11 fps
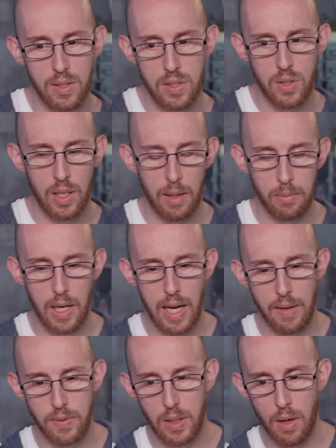this is done, I'm going to
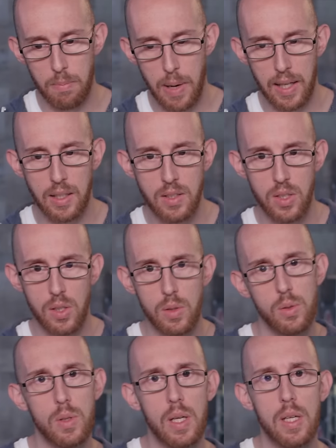have to go back and
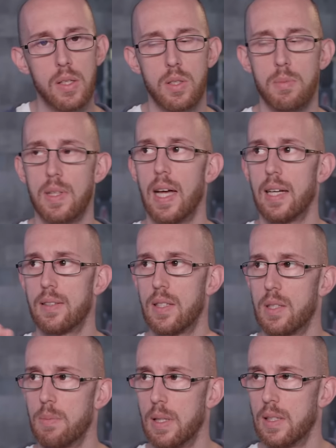do some of that
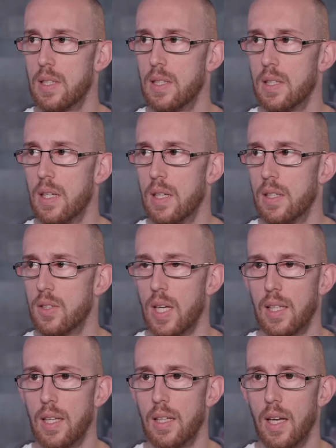accessibility
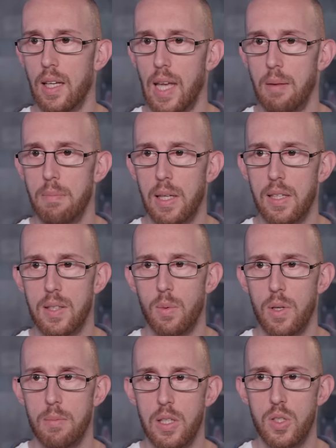checking again because I
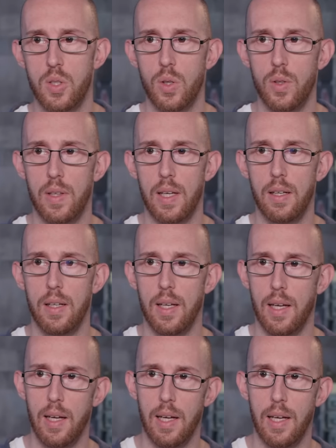want to make sure that
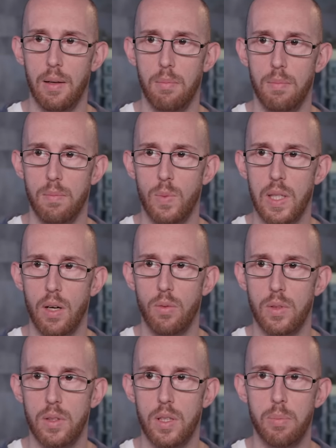um, we don't
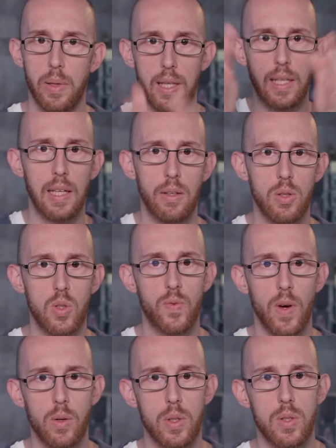completely lose
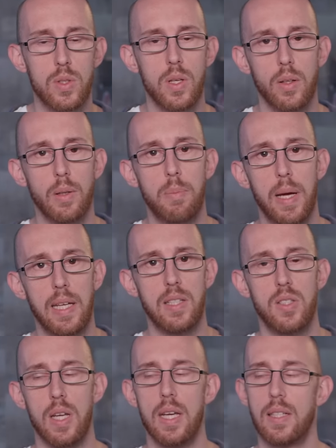focus on the
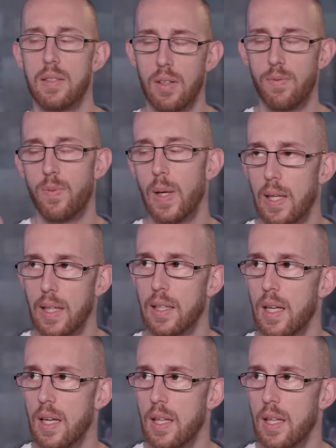page. because we've got a feeling